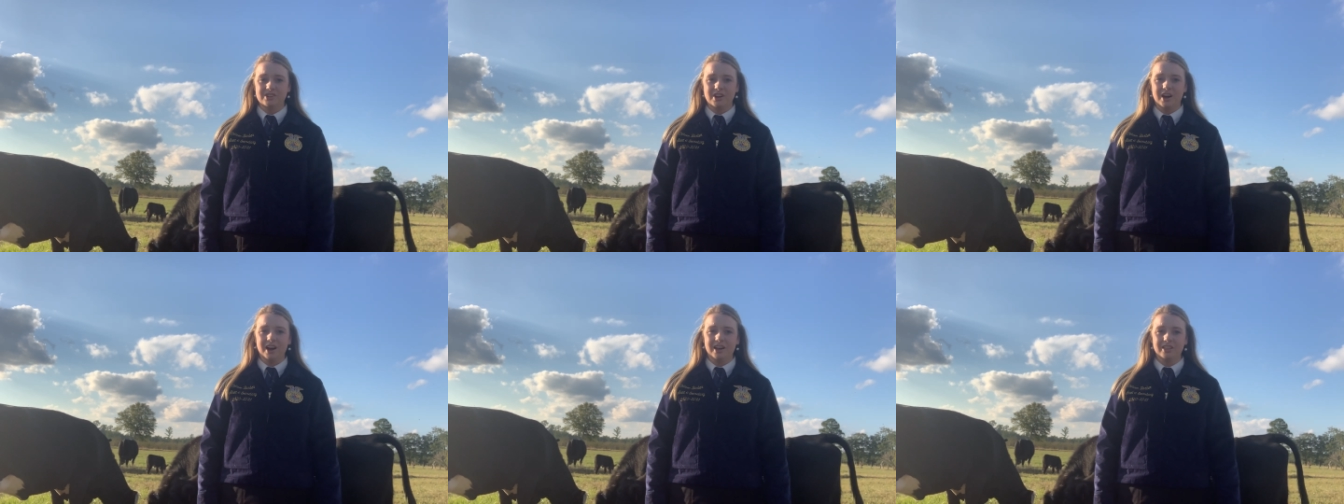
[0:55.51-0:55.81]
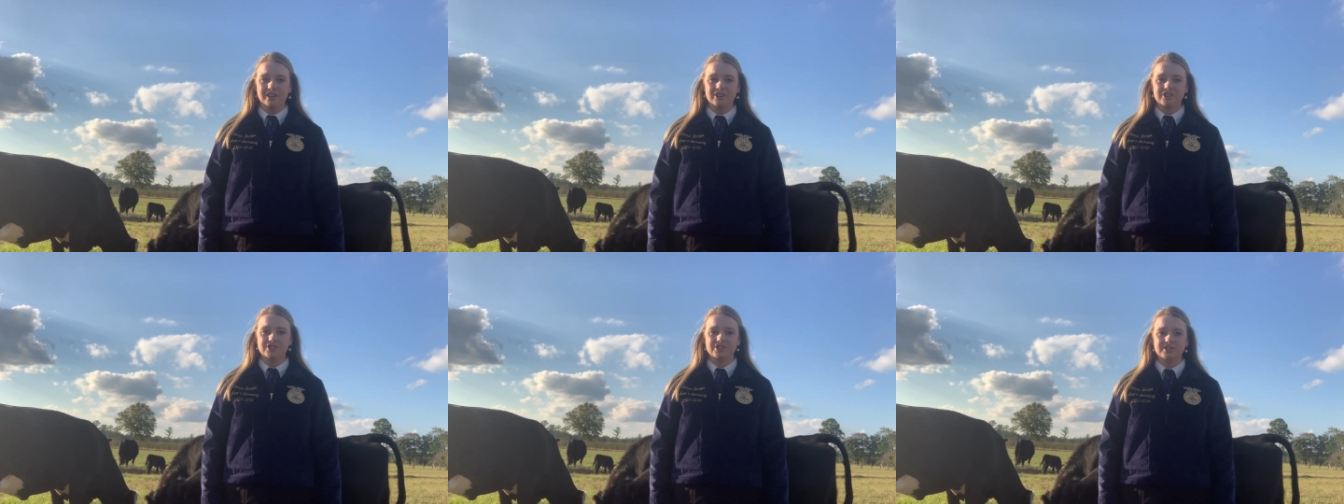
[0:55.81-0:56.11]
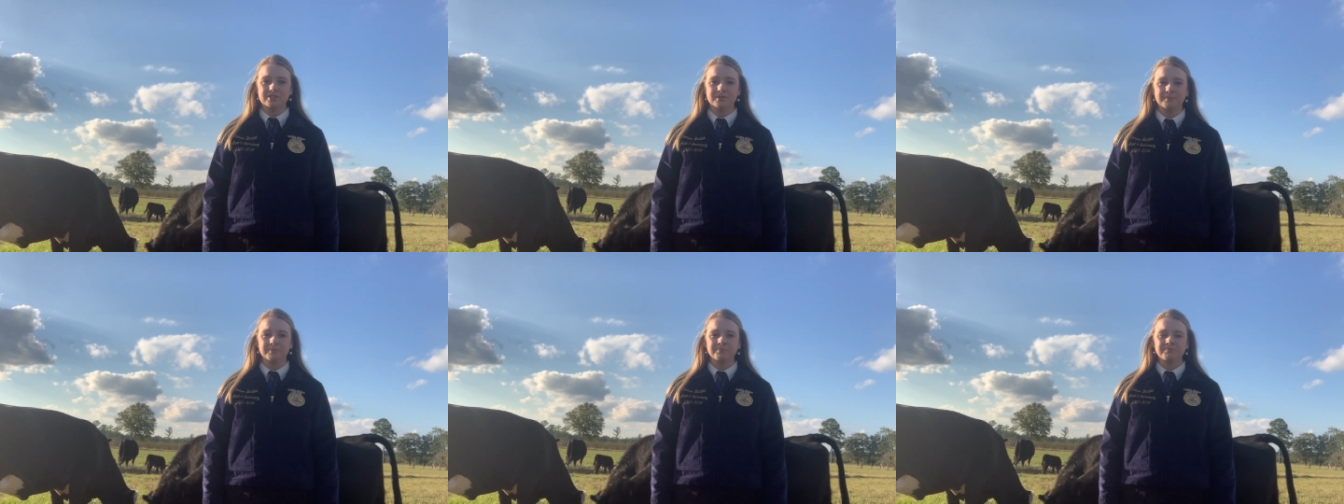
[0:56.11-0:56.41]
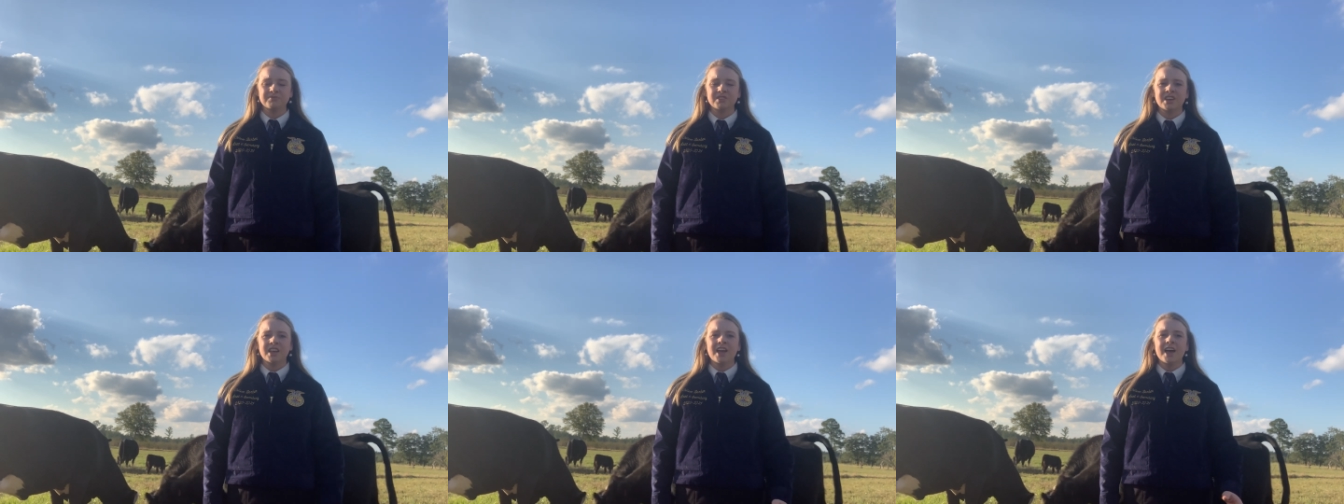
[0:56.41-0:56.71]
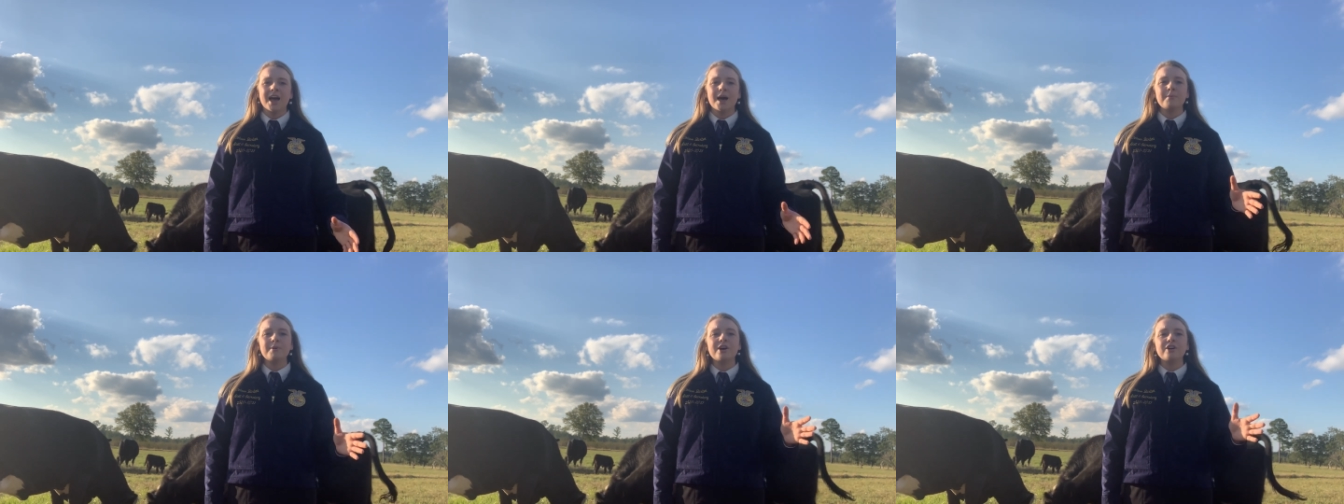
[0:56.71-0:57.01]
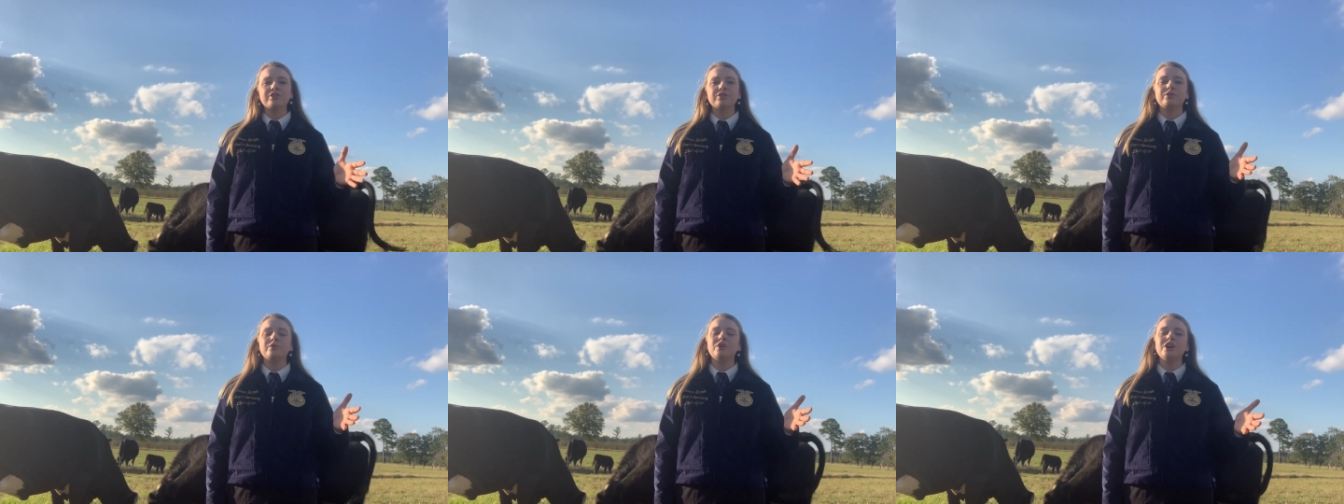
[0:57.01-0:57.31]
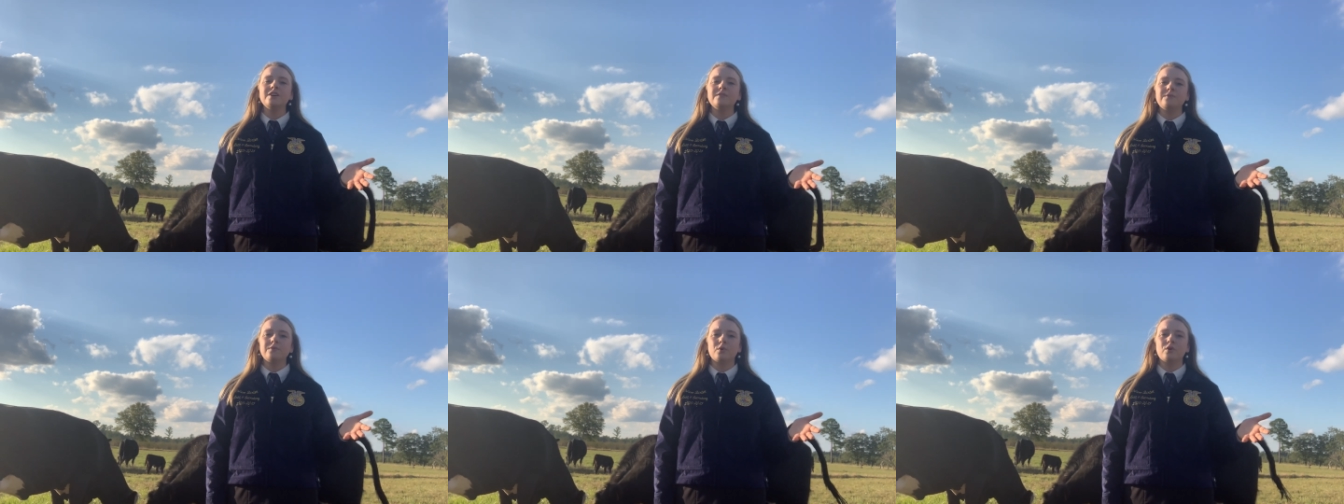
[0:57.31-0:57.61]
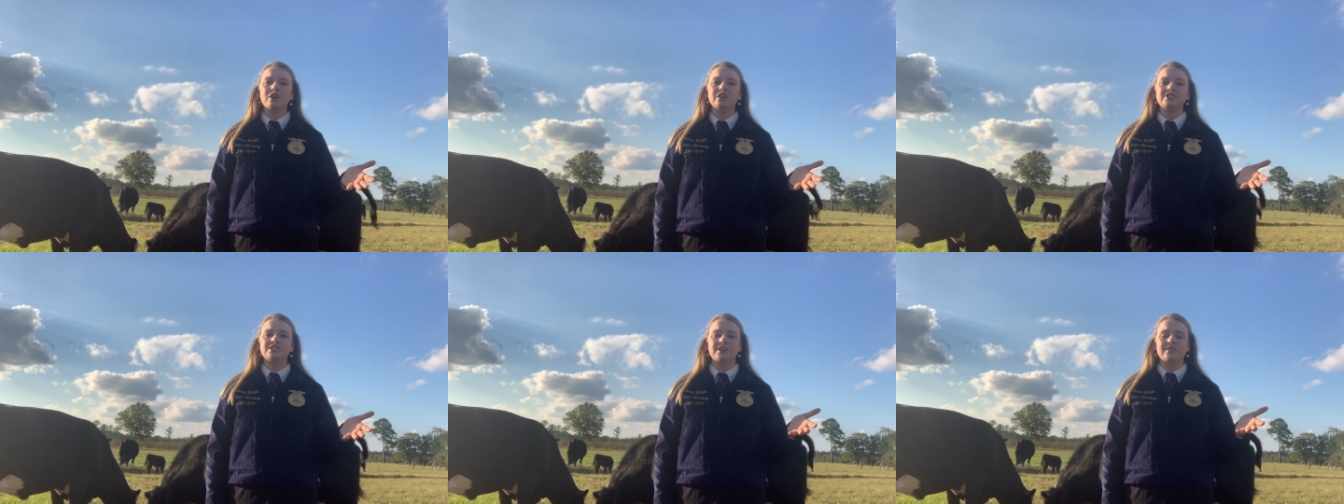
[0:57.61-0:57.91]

About three-fourths